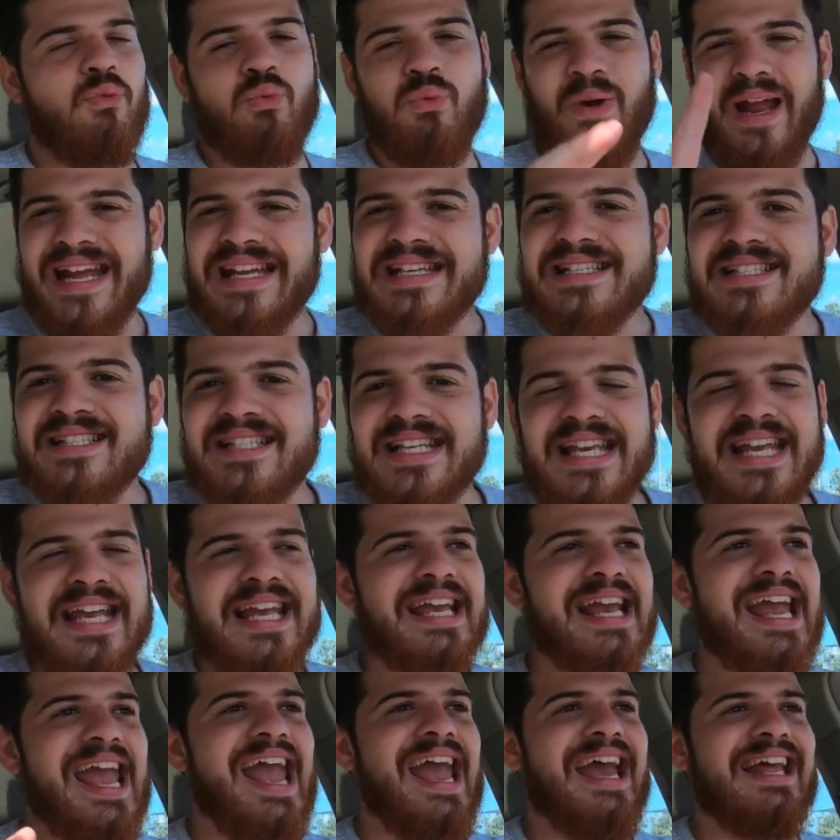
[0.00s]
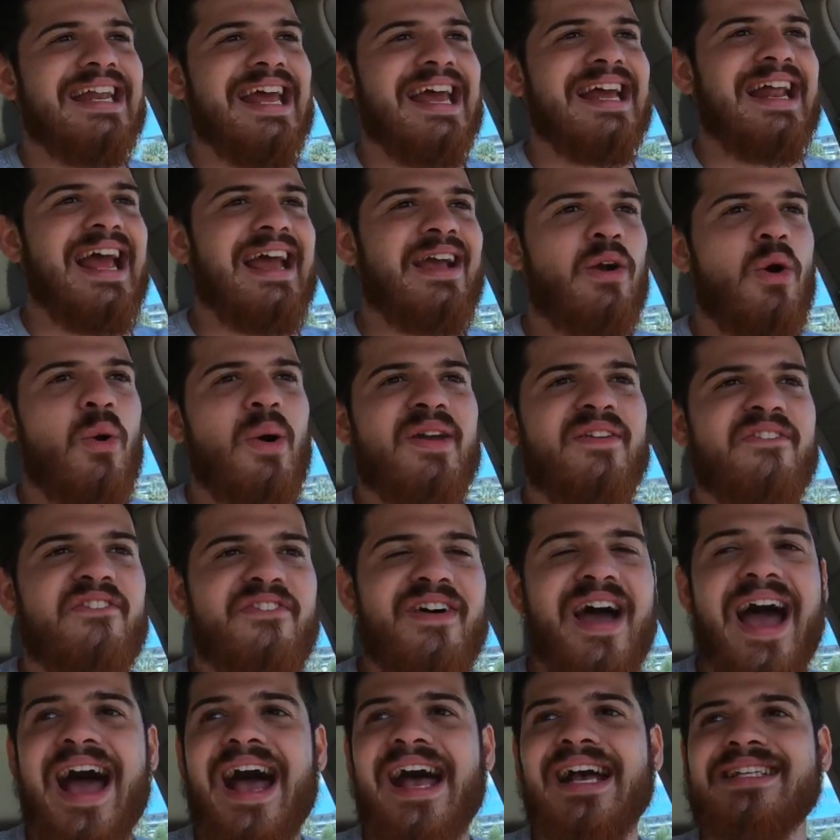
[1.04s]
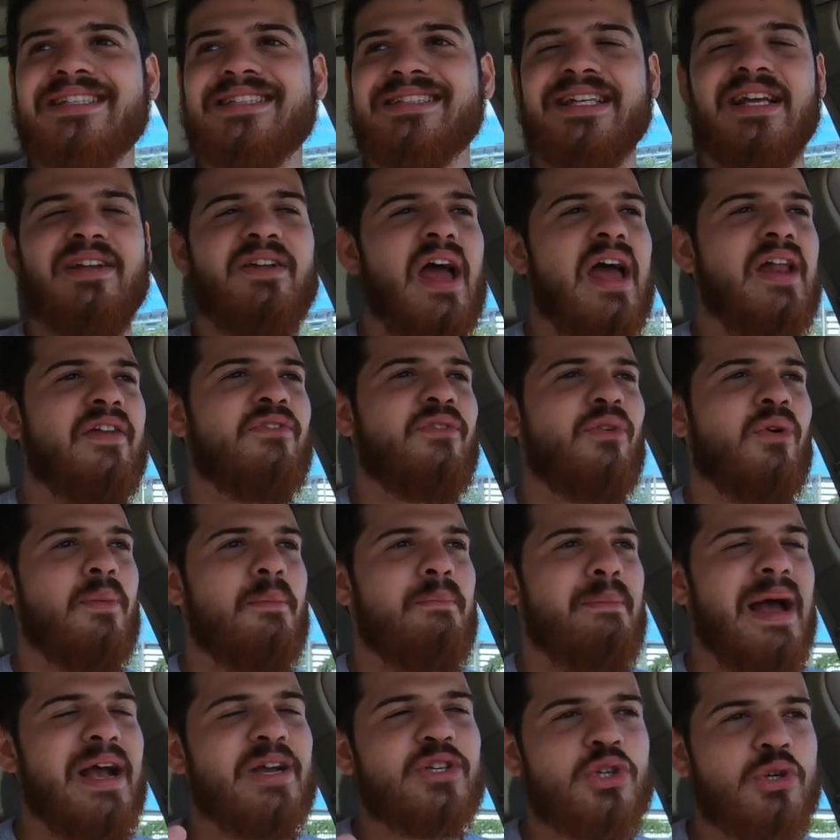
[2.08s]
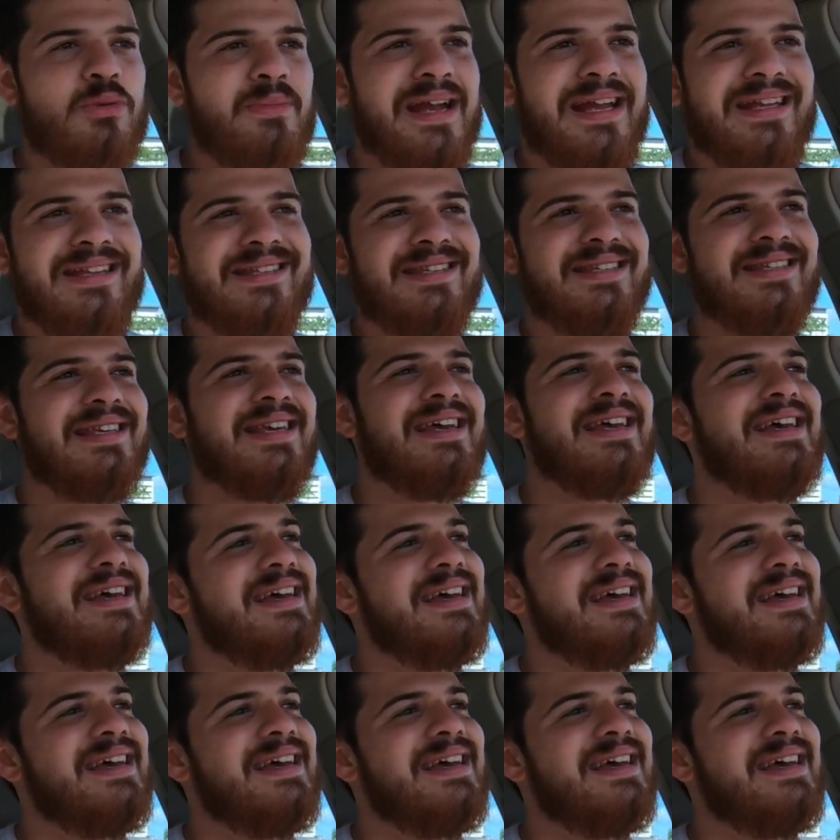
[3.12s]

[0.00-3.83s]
racing and going fast and for measurements,